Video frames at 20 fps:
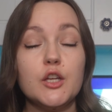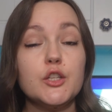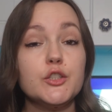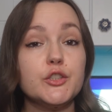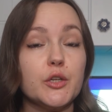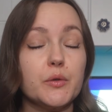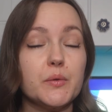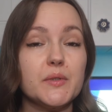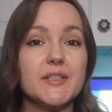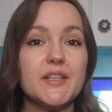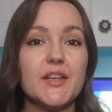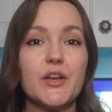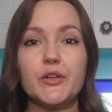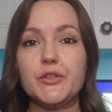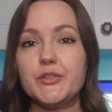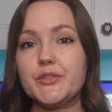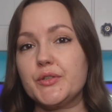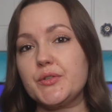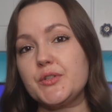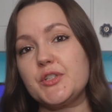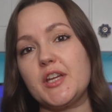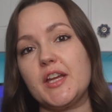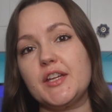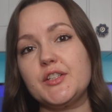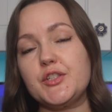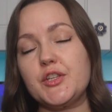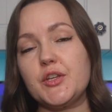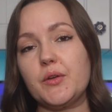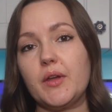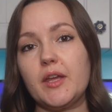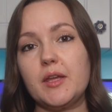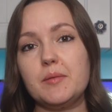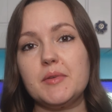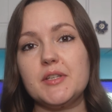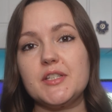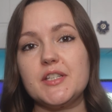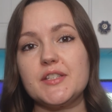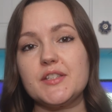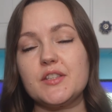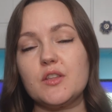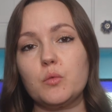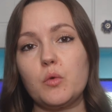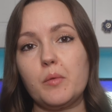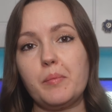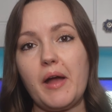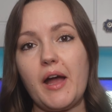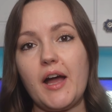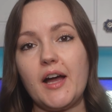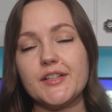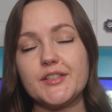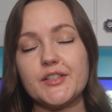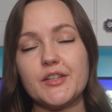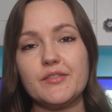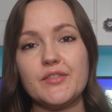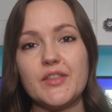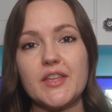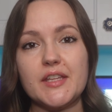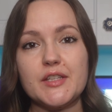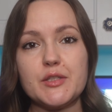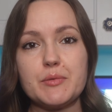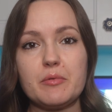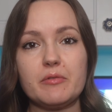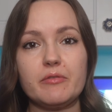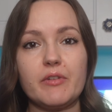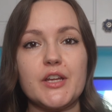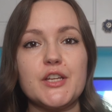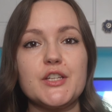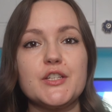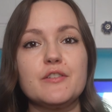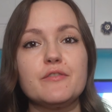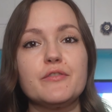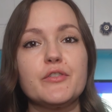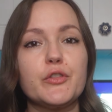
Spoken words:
Dougherty also shared two images that were part of the inspiration for the